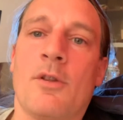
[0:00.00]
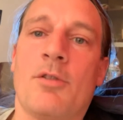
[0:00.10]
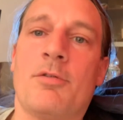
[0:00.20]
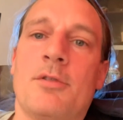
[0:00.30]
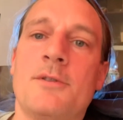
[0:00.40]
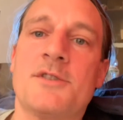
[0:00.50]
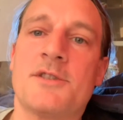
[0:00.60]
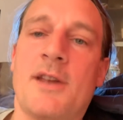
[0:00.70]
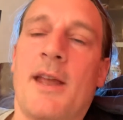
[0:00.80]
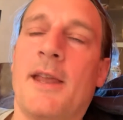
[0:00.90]
Through
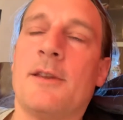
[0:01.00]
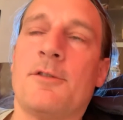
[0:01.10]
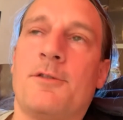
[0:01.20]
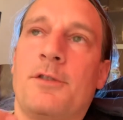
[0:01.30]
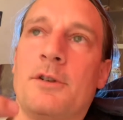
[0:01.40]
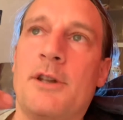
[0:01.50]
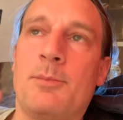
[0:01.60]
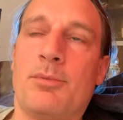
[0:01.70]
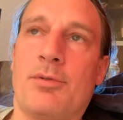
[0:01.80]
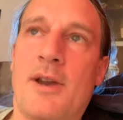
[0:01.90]
staying fully
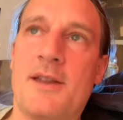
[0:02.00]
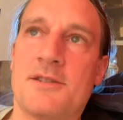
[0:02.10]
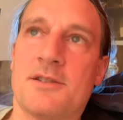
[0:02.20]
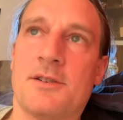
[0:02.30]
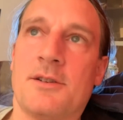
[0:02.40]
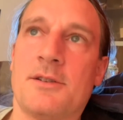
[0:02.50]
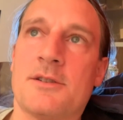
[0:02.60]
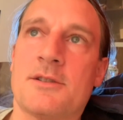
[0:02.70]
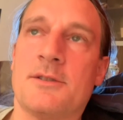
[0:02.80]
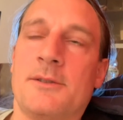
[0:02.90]

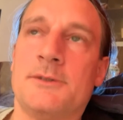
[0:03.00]
present,